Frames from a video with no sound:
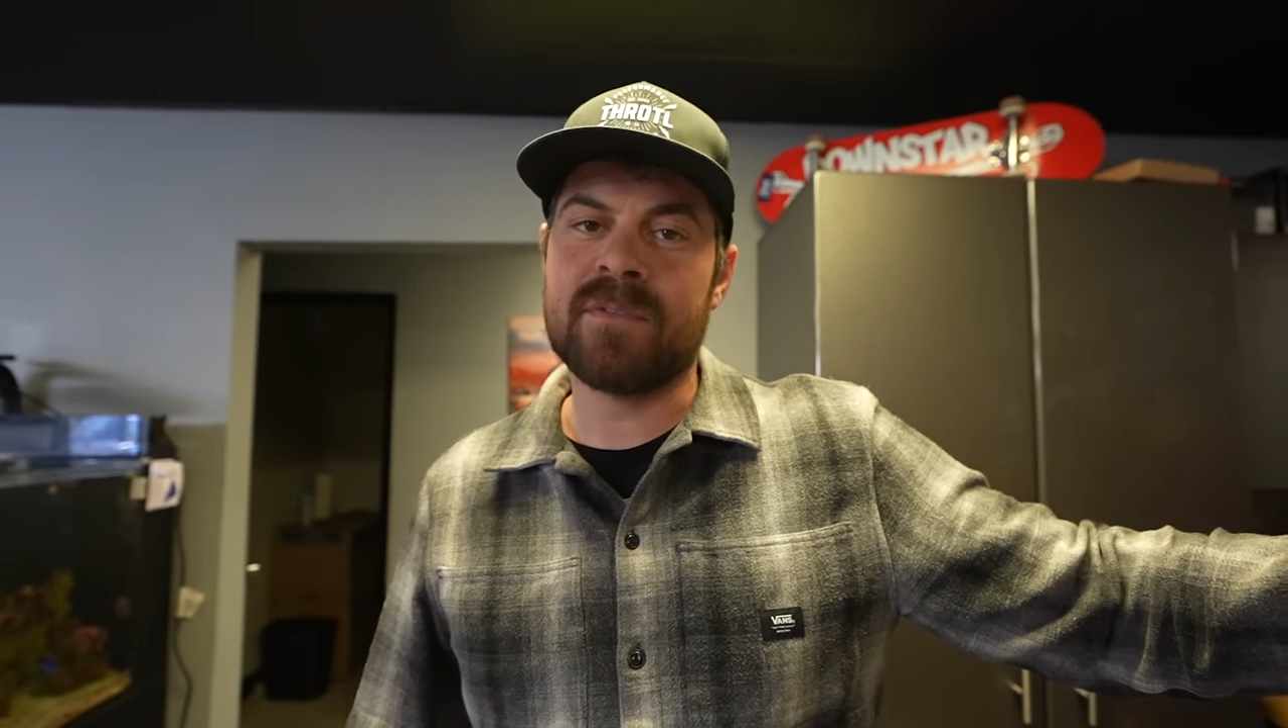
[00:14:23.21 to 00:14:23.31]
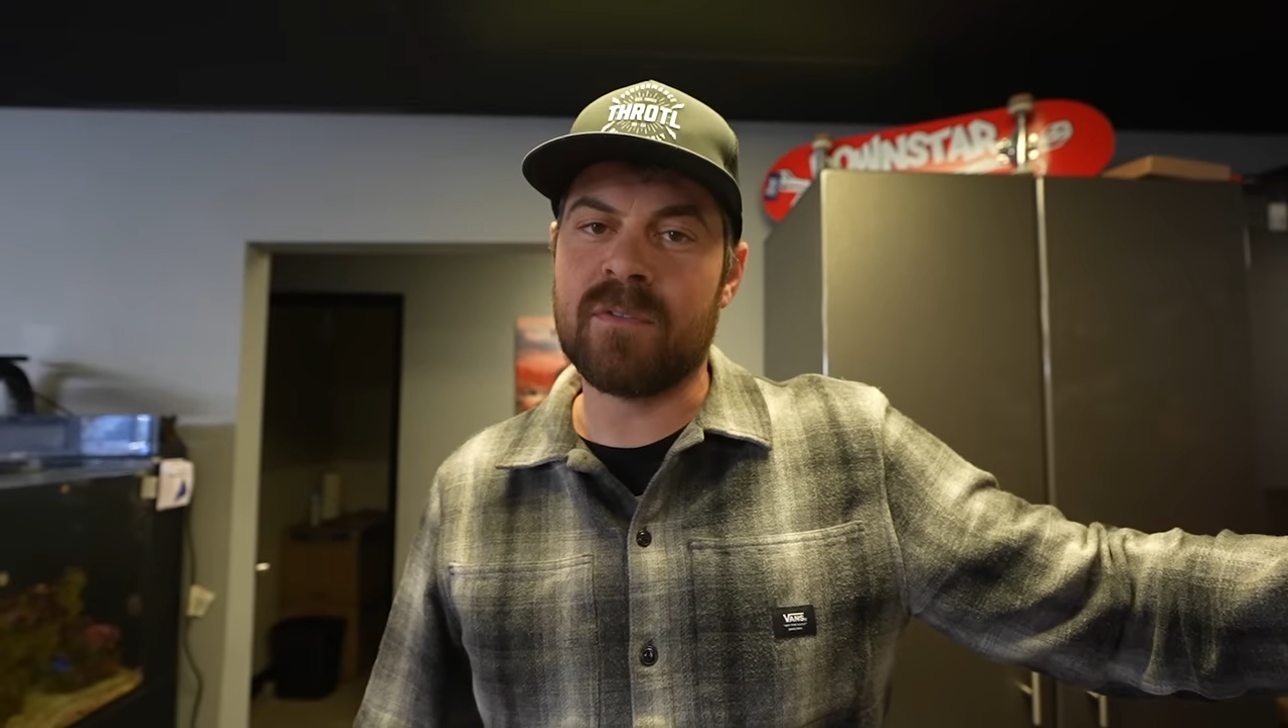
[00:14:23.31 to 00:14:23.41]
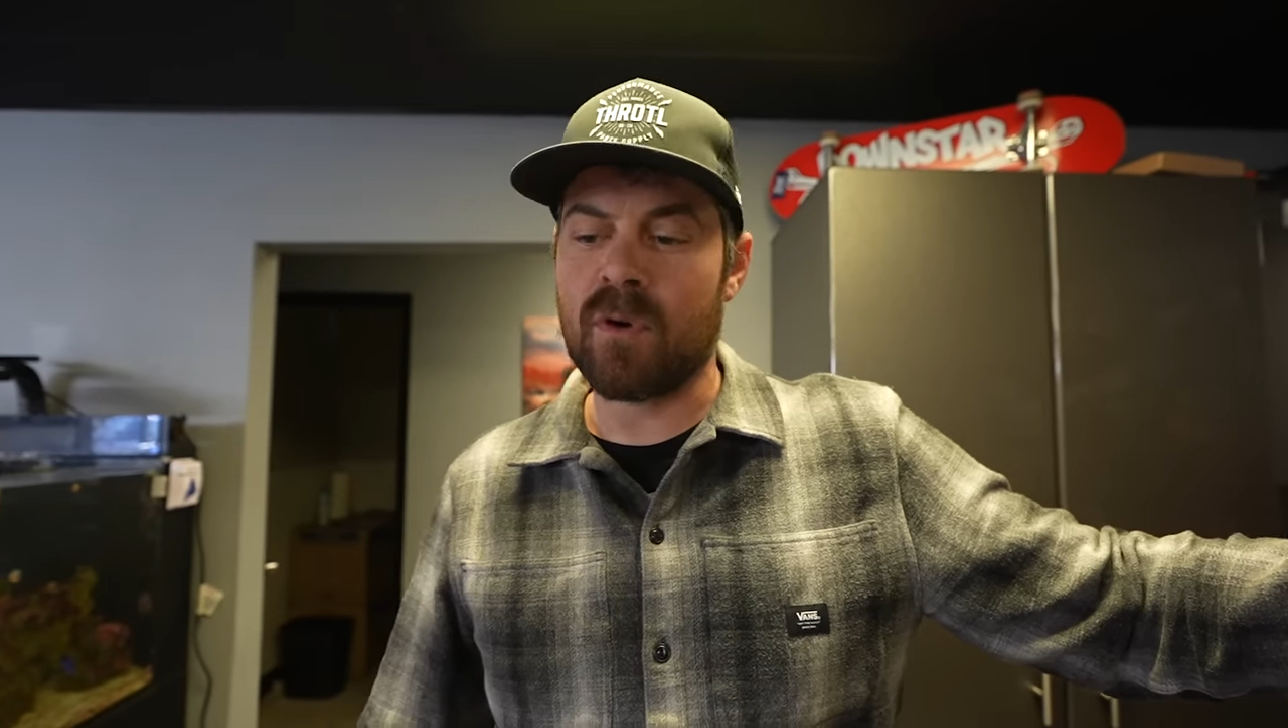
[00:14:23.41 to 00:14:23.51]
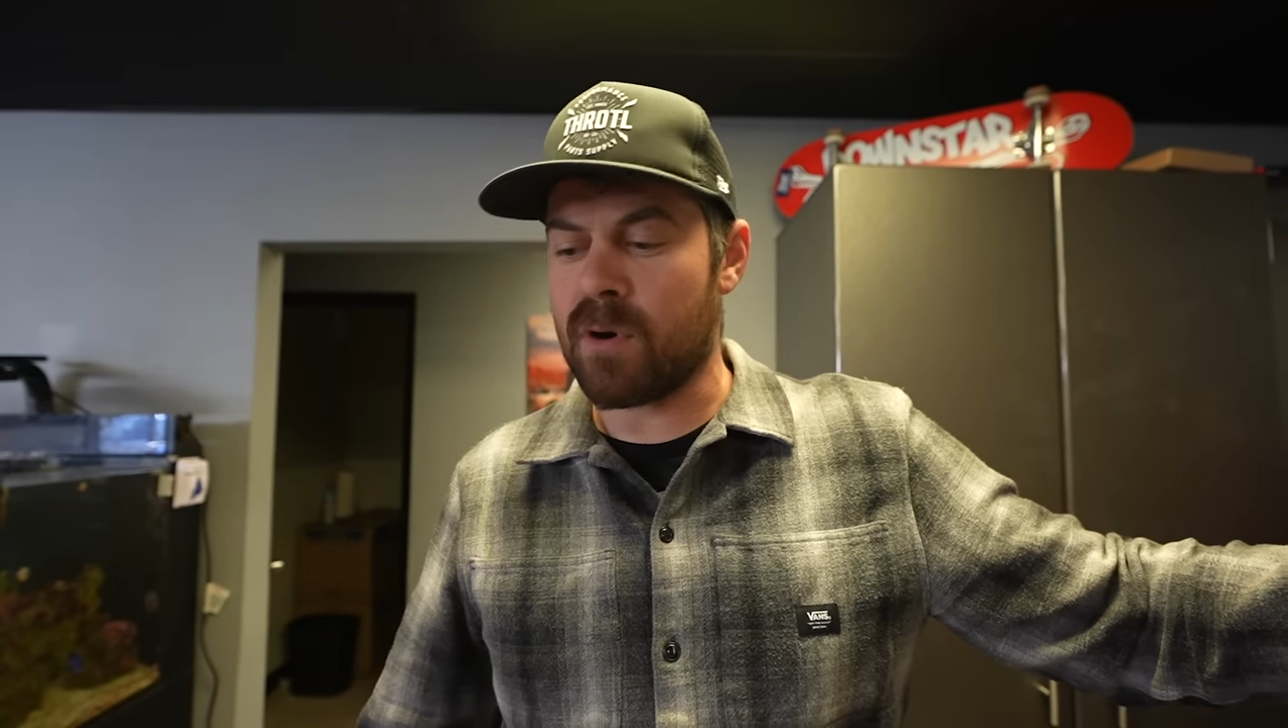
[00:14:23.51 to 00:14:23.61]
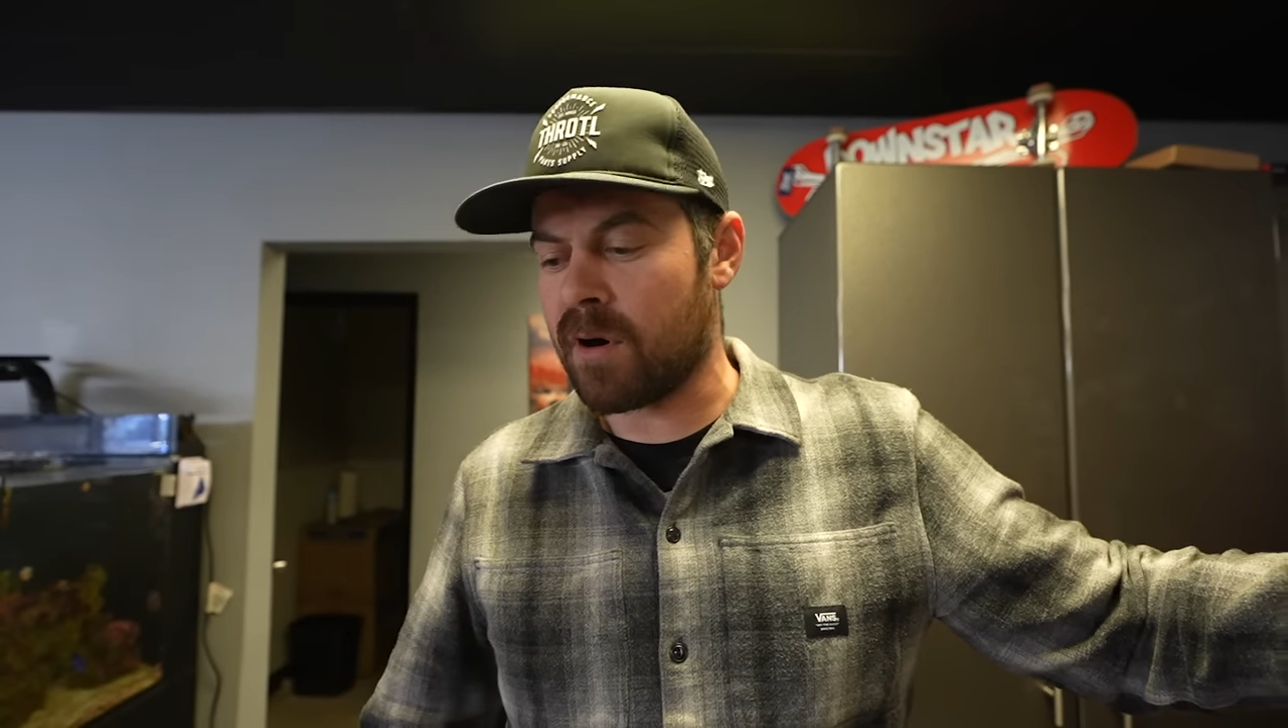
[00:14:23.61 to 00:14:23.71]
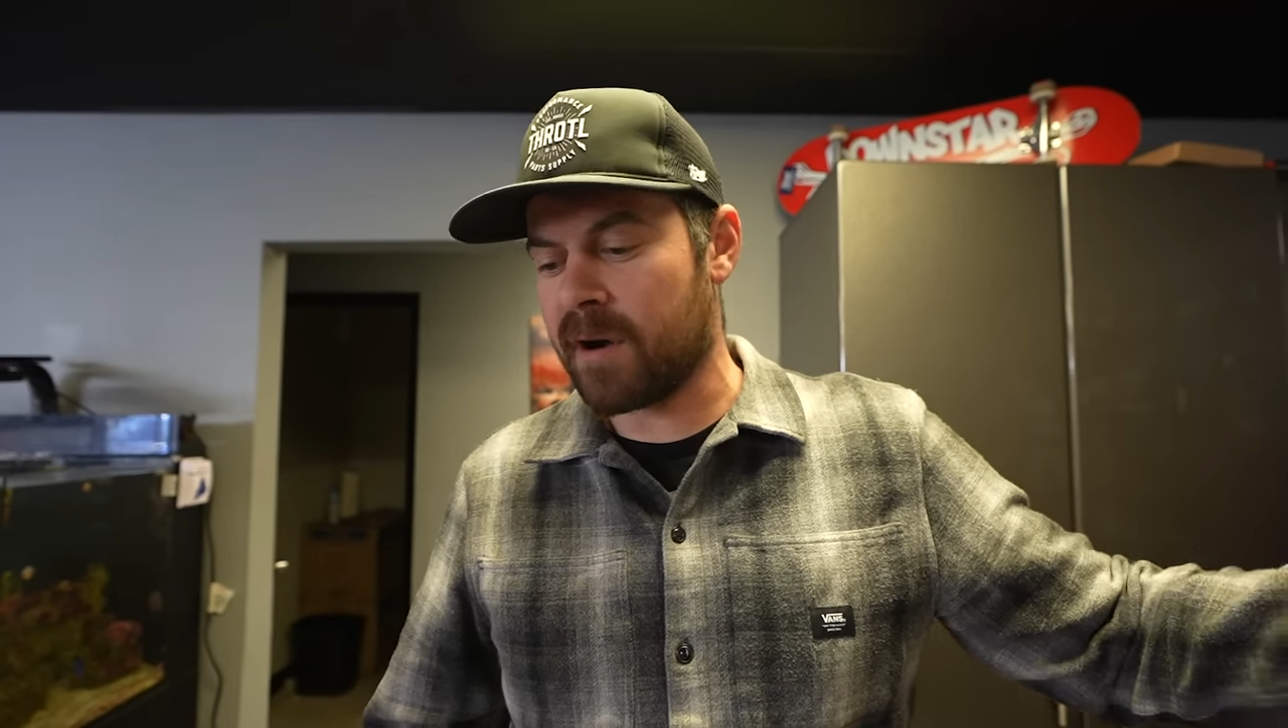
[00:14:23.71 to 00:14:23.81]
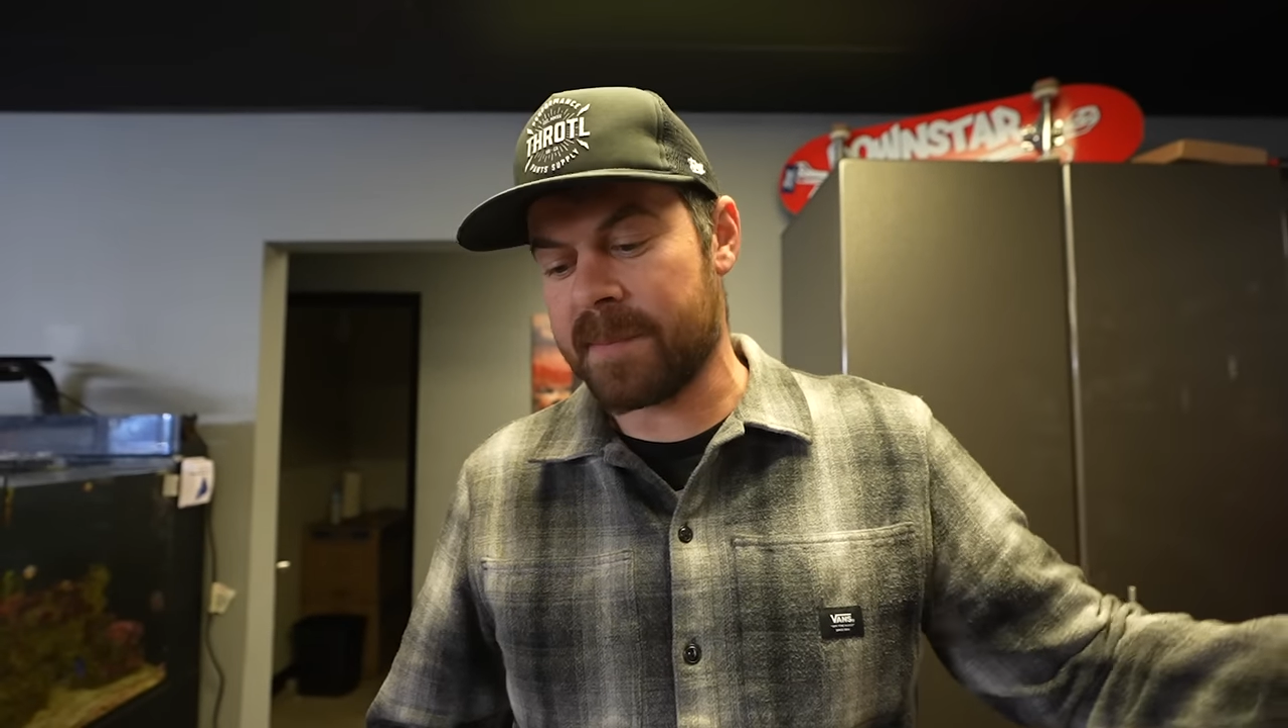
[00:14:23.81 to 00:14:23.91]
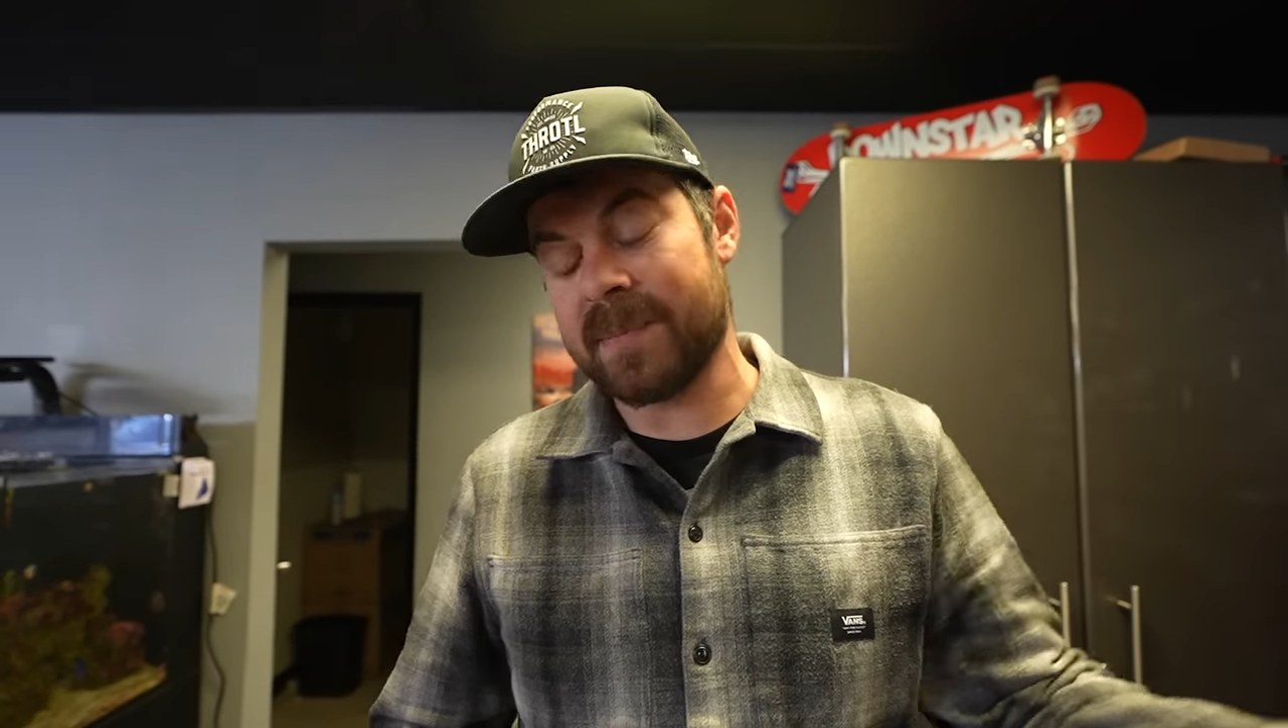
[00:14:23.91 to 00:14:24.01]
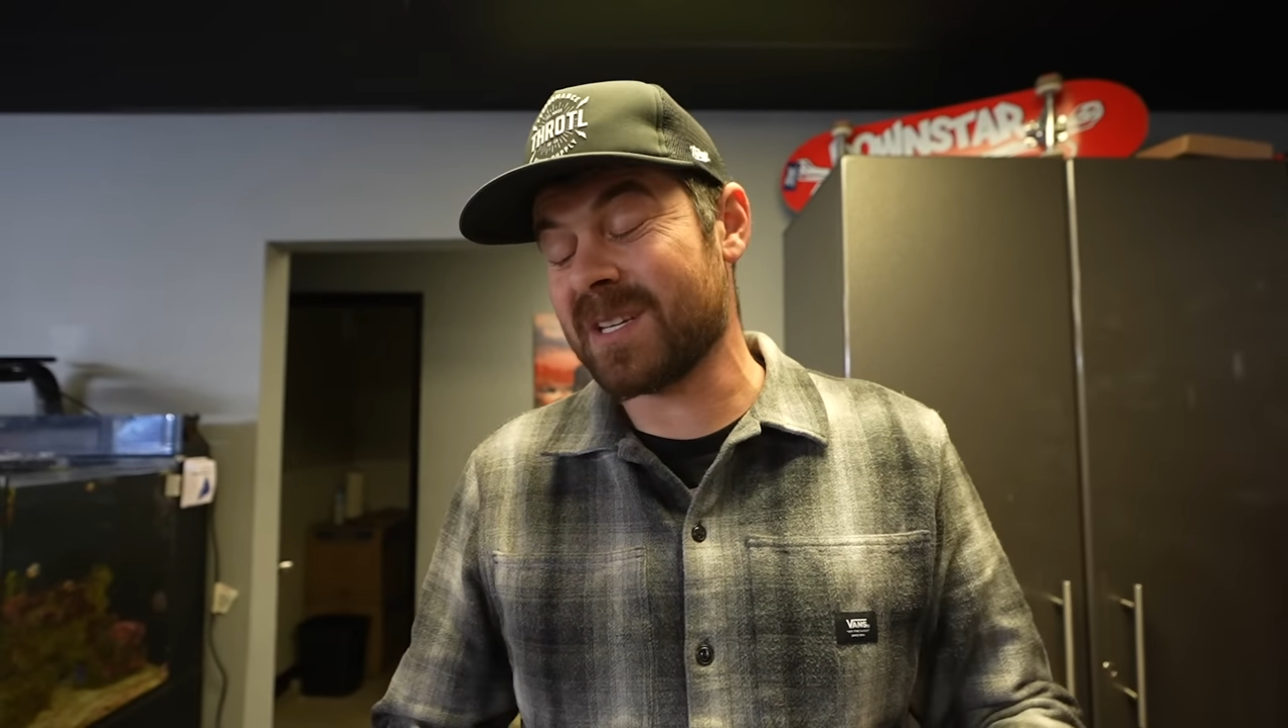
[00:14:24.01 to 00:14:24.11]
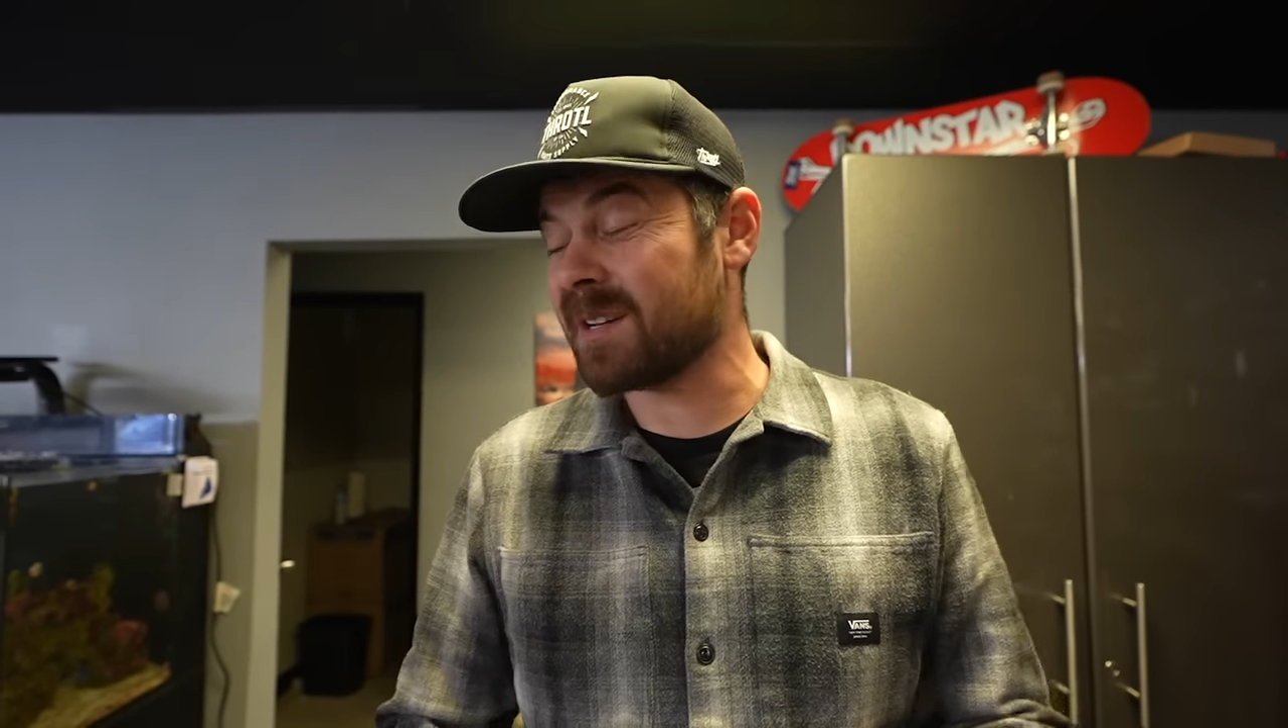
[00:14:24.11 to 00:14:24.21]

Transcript: for maybe